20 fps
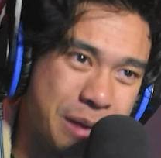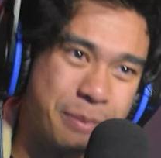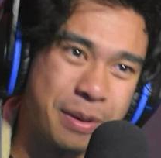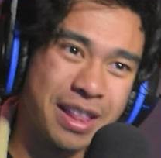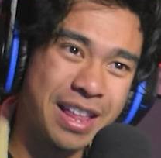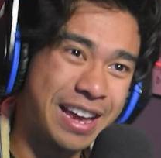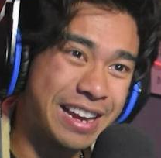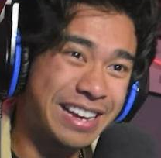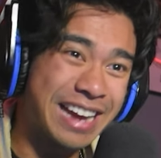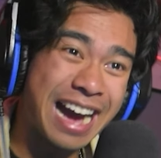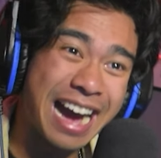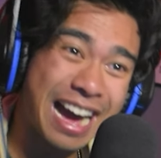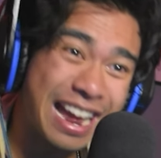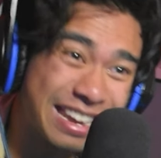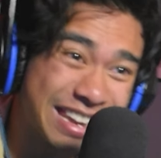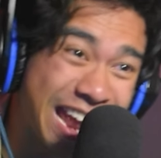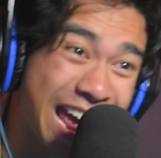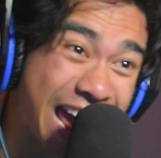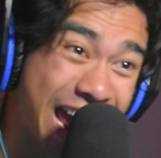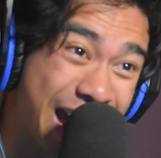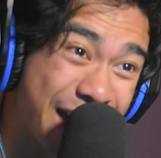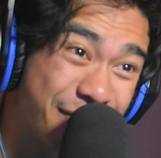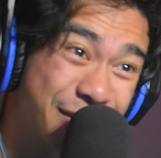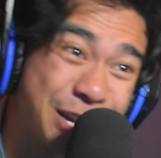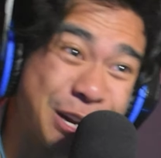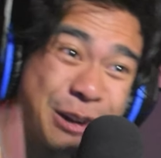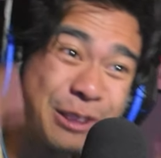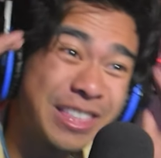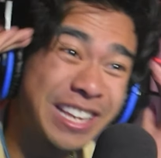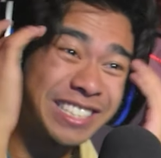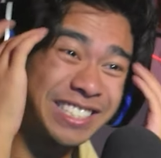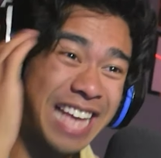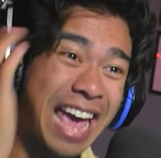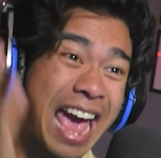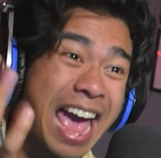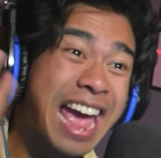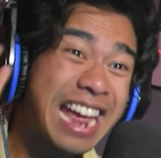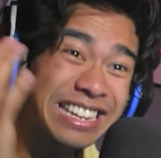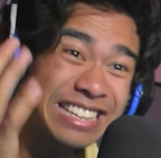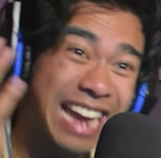but like, goddamn, dude, this hand to